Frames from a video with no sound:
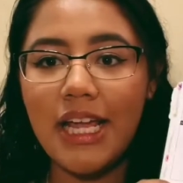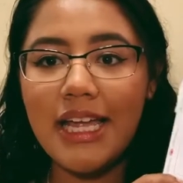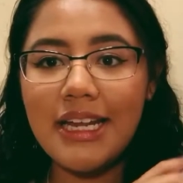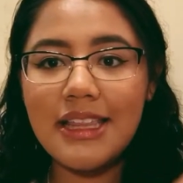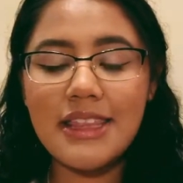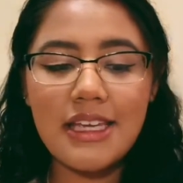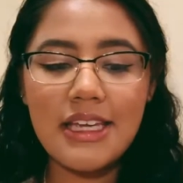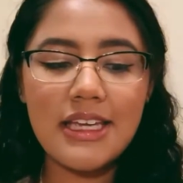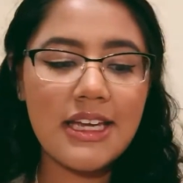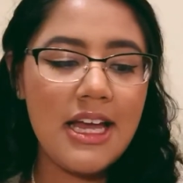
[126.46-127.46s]

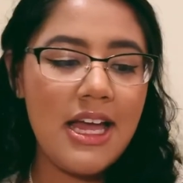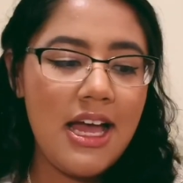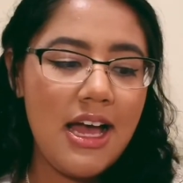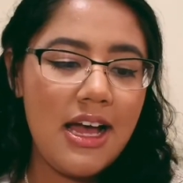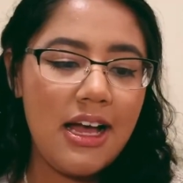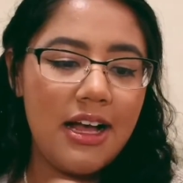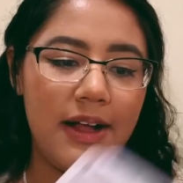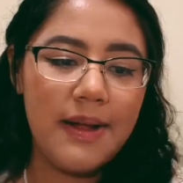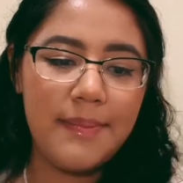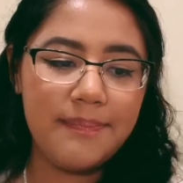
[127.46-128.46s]
anything,
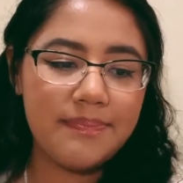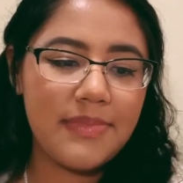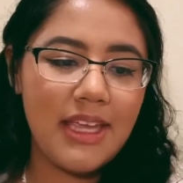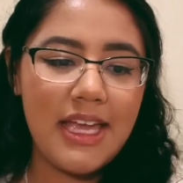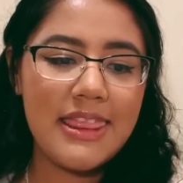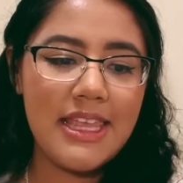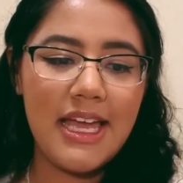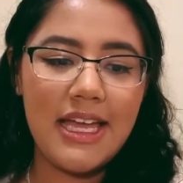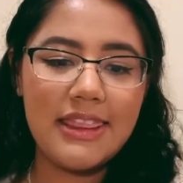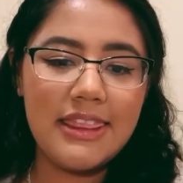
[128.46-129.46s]
and
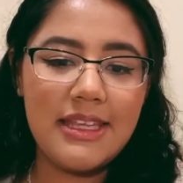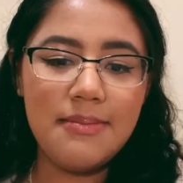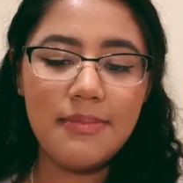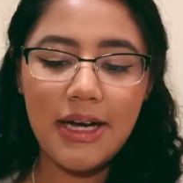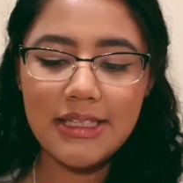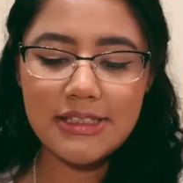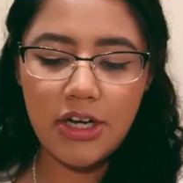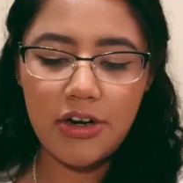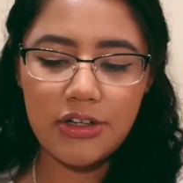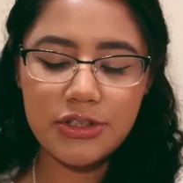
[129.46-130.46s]
then the months
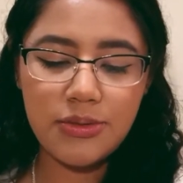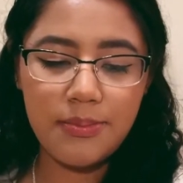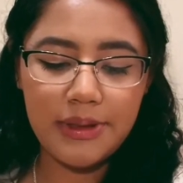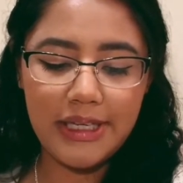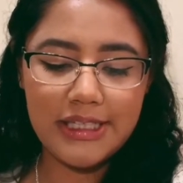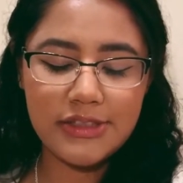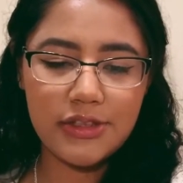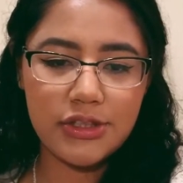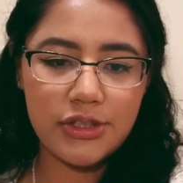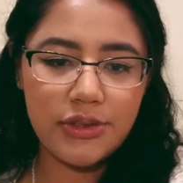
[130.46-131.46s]
are also blank. So I'll
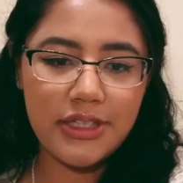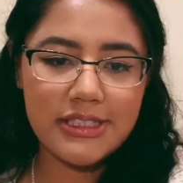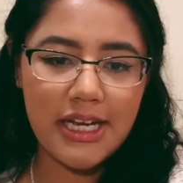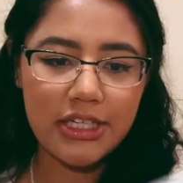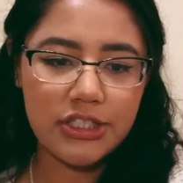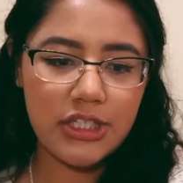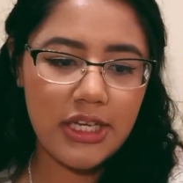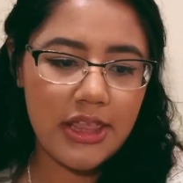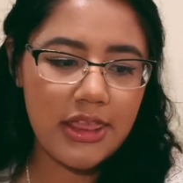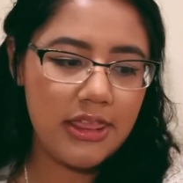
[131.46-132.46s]
show you guys.
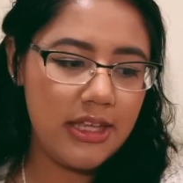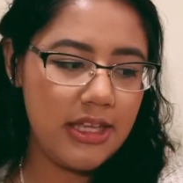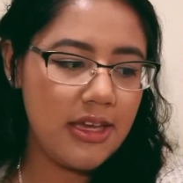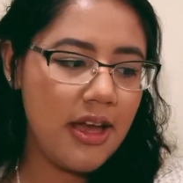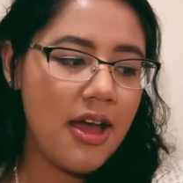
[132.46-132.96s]
Actually, the